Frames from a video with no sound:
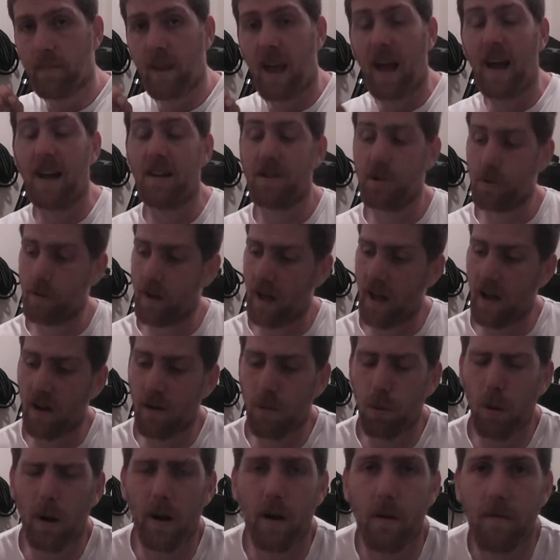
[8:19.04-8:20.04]
and you'll get a
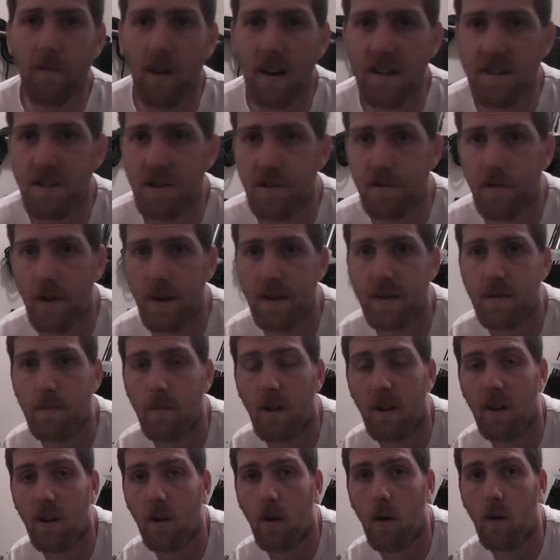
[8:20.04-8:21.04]
quicker registration
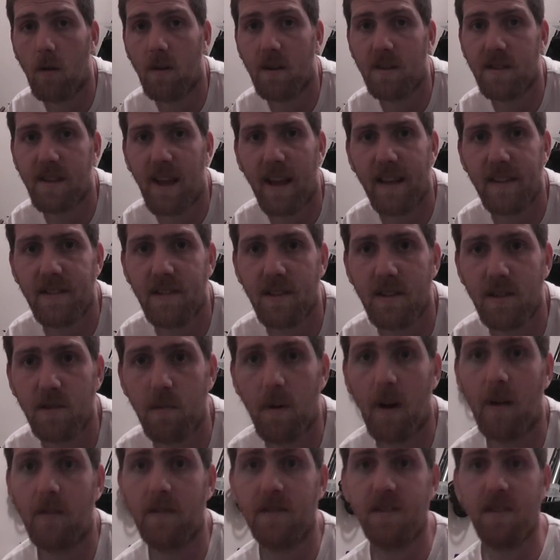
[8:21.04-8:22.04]
when the Conger takes it as
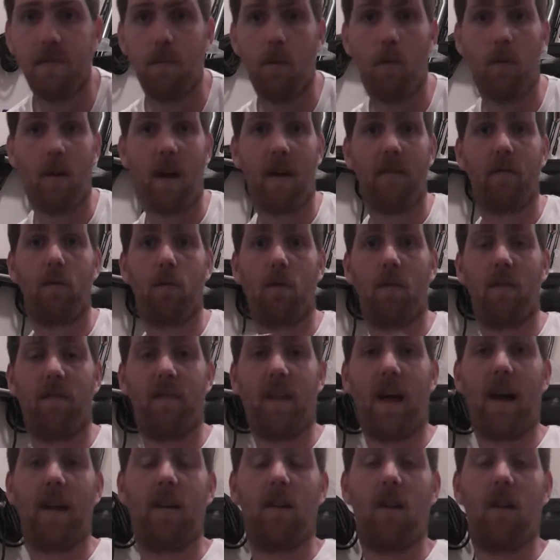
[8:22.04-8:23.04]
well, because he won't have all of that